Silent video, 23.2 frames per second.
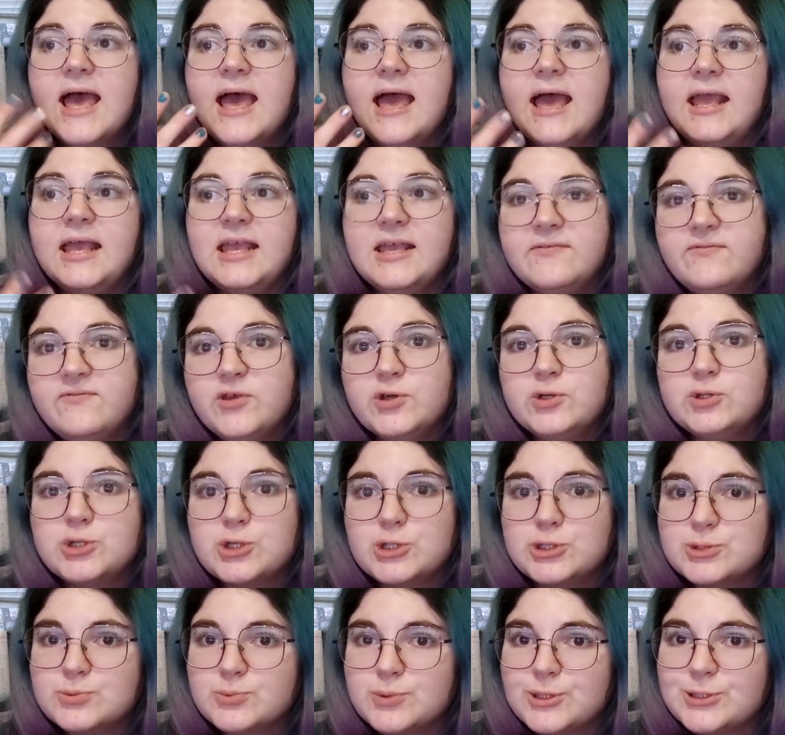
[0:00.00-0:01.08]
If you
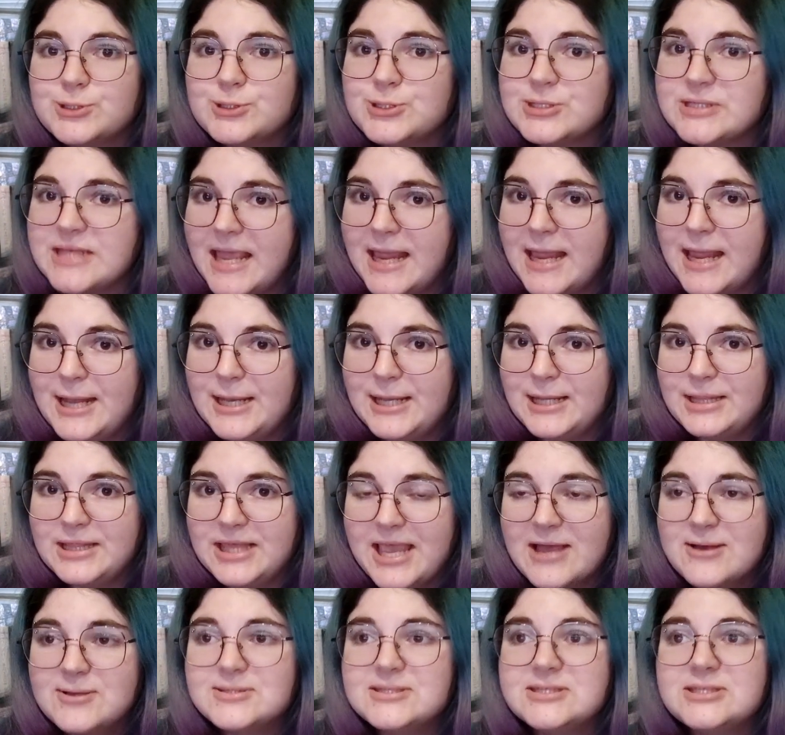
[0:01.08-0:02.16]
don't want to say
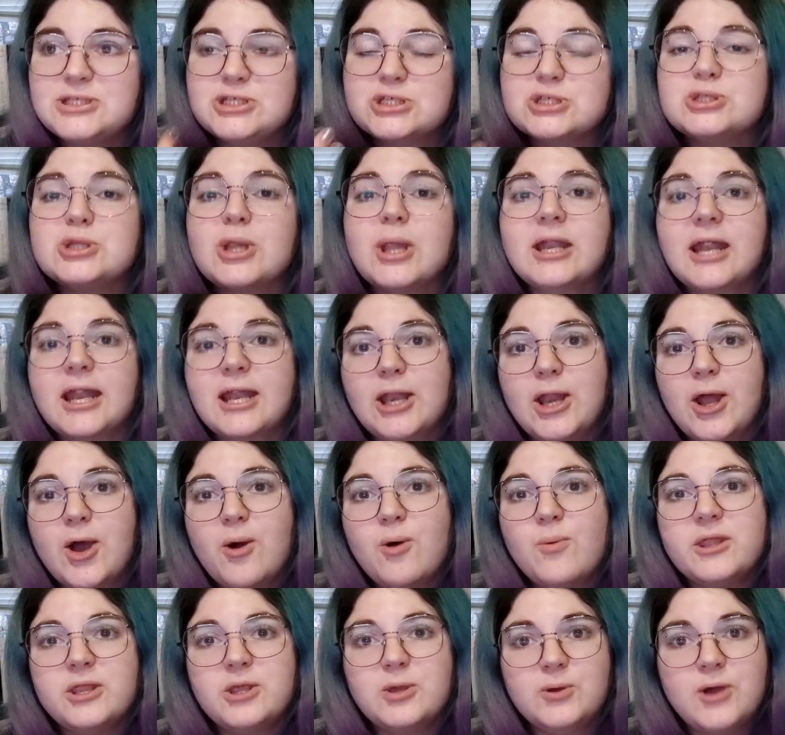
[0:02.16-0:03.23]
anything else, just so that I
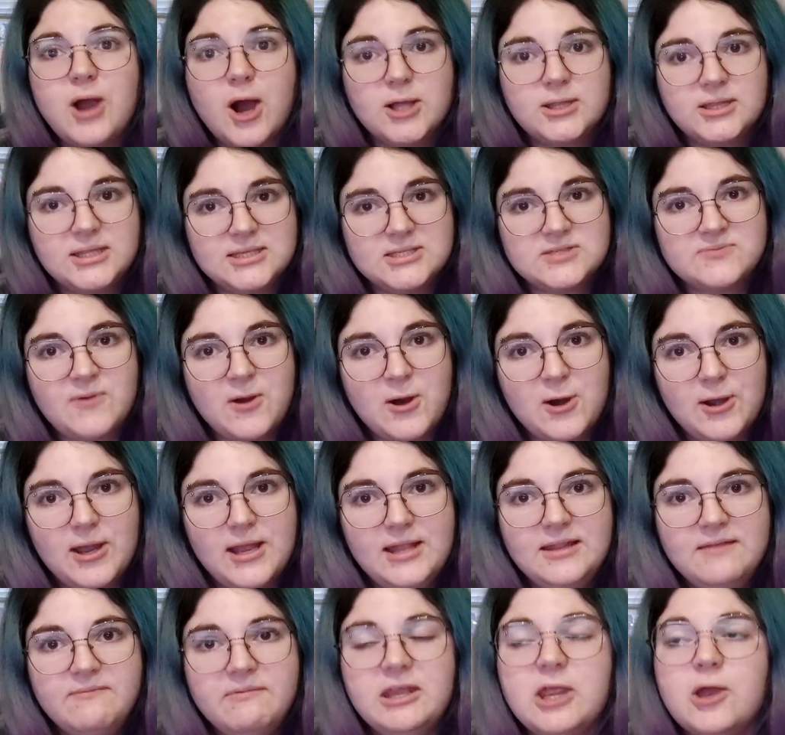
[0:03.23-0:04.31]
know that you got this far
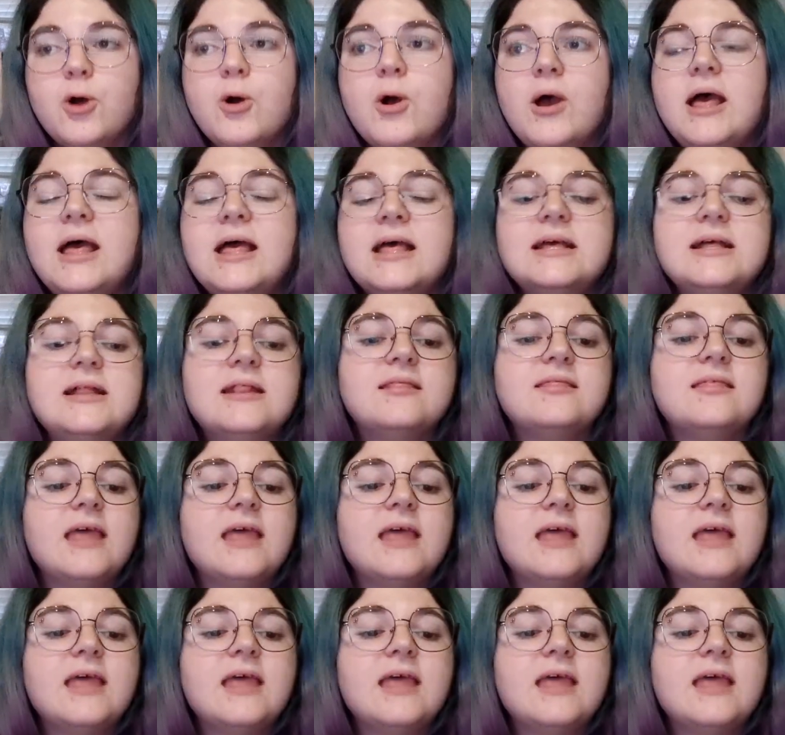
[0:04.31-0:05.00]
in the video.